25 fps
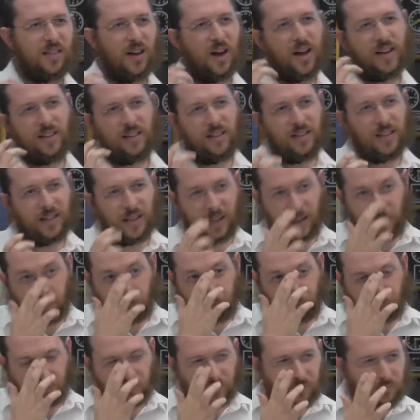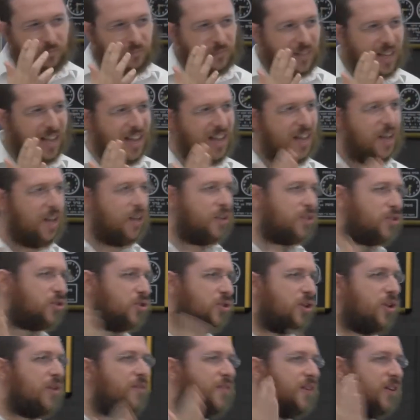the idea
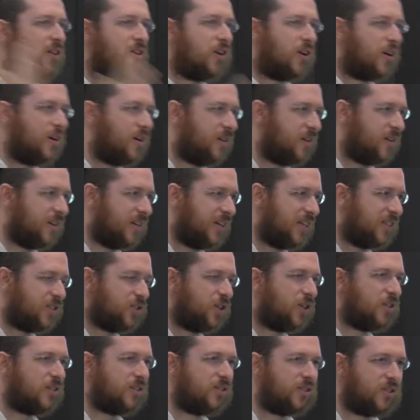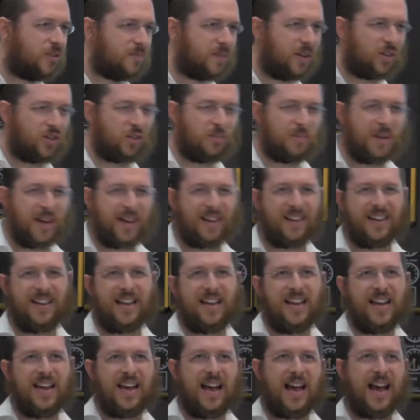serving God is not so much about
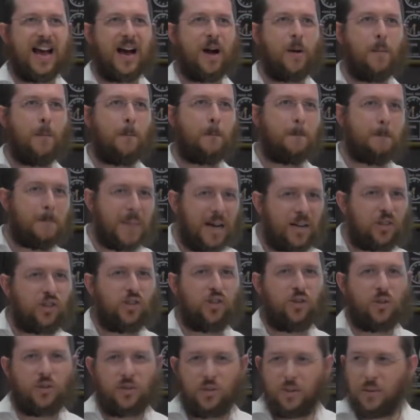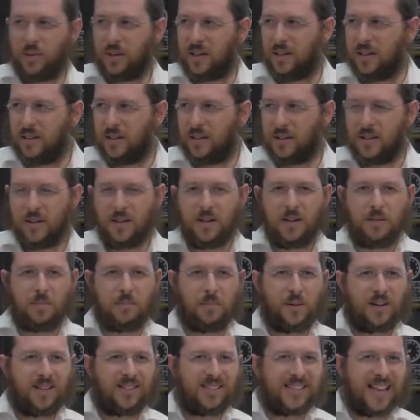how much you're doing,
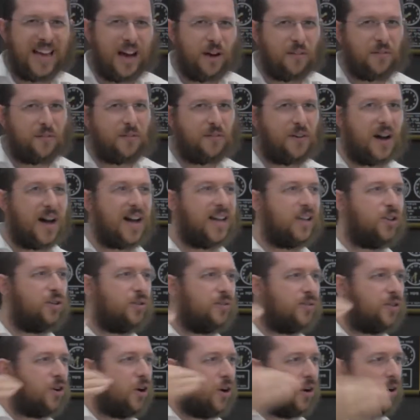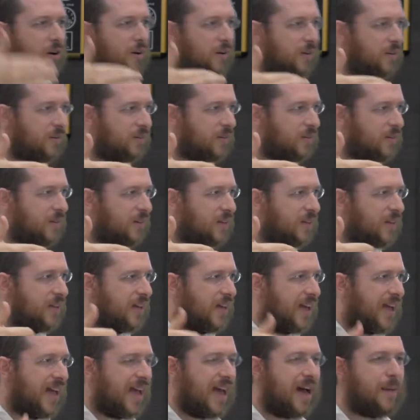but it's how far you've gone,
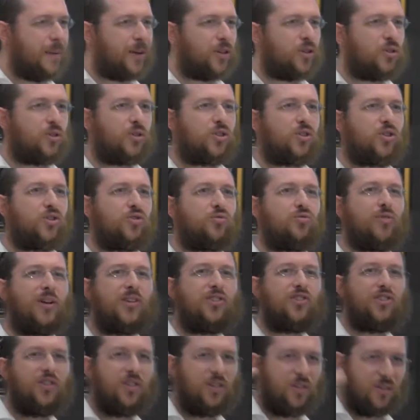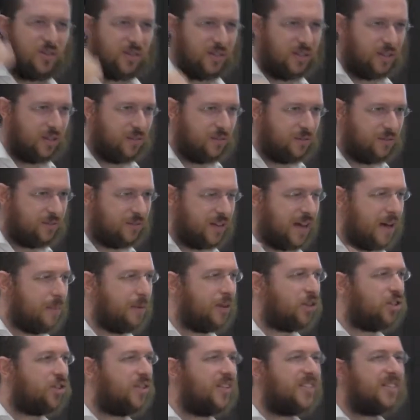how much you're stretching yourself, how
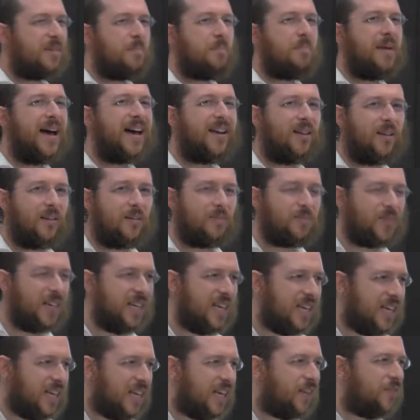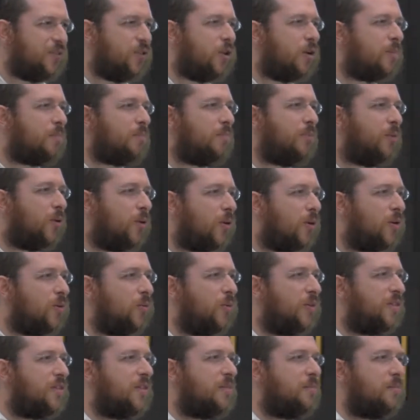much there's a battle. If you're born
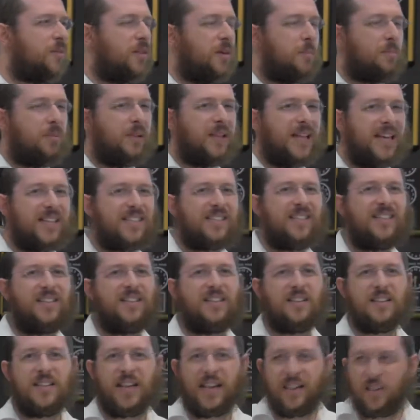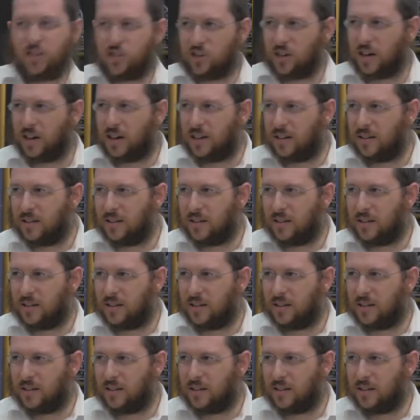with a, with a placid nature,